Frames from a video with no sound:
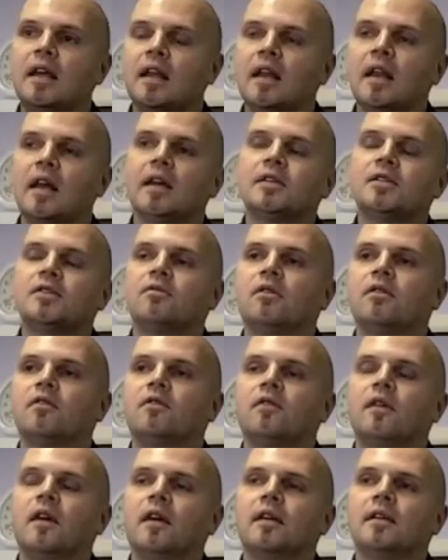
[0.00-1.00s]
Last year,
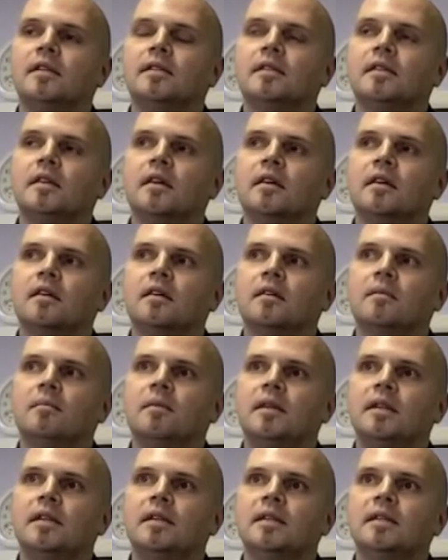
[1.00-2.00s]
I
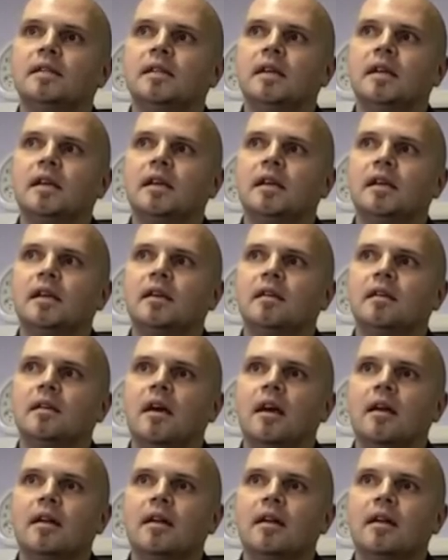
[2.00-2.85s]
completed an